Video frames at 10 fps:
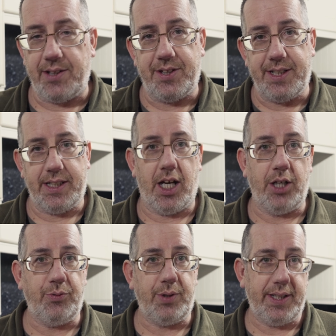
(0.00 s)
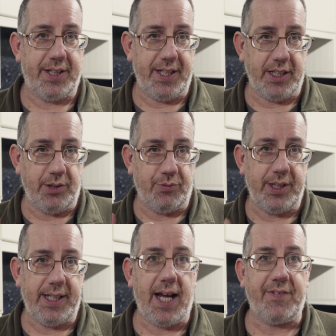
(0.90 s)
The only thing you
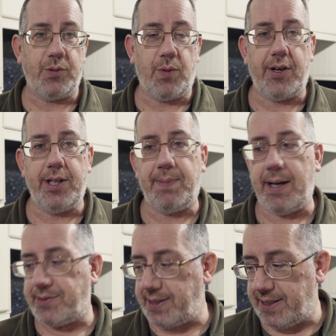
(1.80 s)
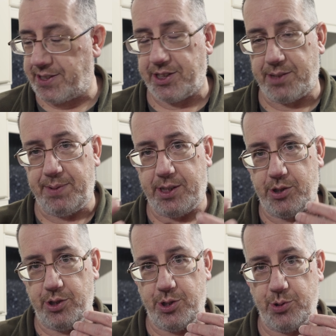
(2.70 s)
really have to worry about is that
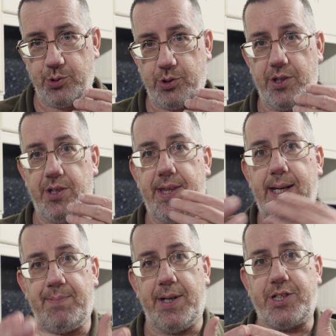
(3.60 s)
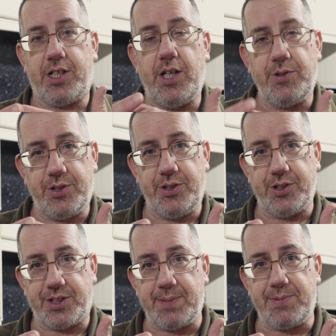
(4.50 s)
because you're that much closer to
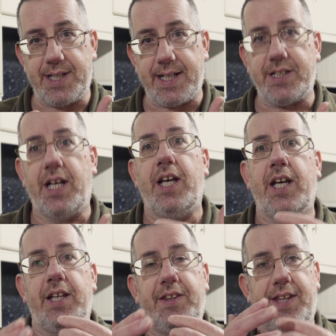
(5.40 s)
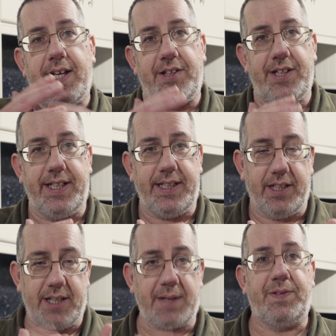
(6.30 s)
your subject, that the
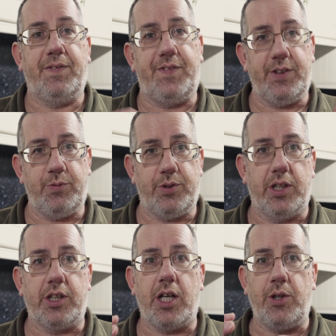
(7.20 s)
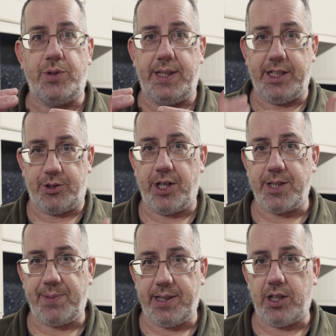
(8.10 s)
depth of field goes
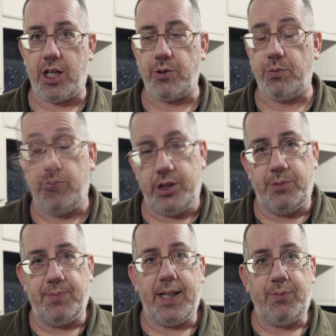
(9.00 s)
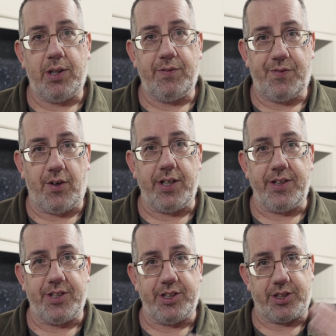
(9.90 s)
incredibly low. You may well
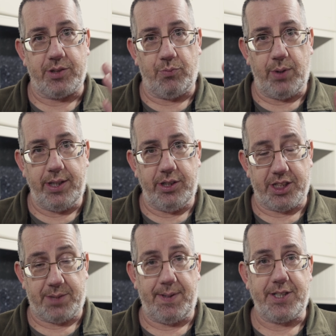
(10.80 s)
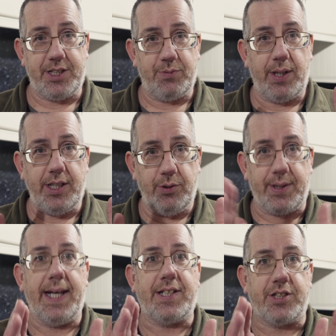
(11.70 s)
find that especially when you
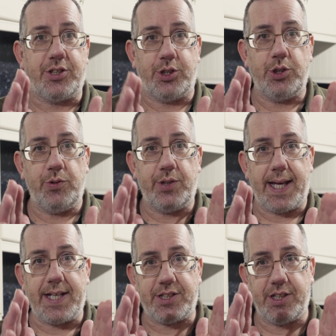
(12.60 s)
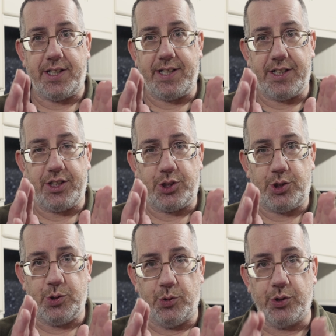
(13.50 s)
get to that
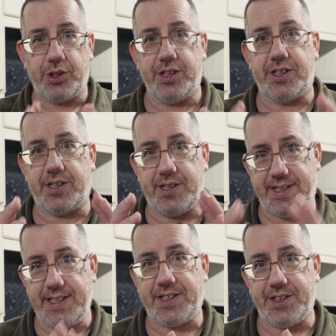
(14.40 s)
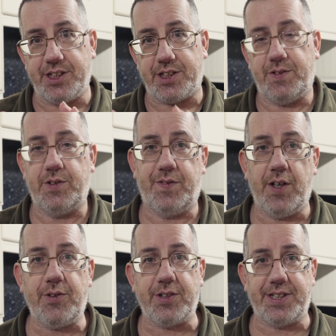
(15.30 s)
shortest distance for
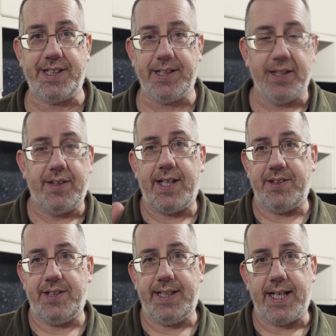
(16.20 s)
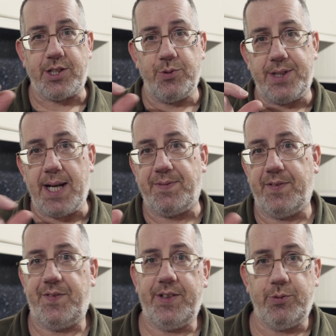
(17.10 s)
focusing, that the actual depth
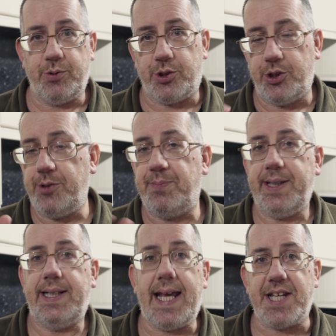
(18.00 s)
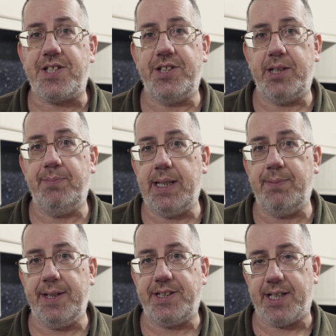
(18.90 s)
of field could be less than 1
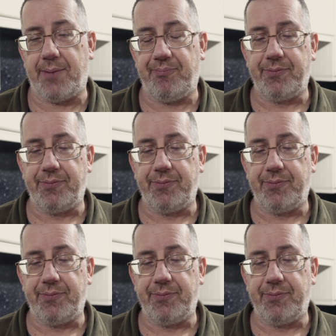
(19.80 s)
millimeter.